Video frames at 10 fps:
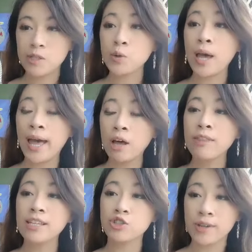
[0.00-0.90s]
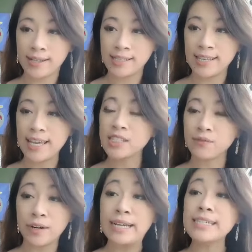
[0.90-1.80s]
So, how this translates
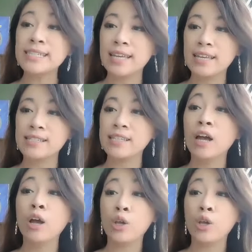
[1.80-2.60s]
for us is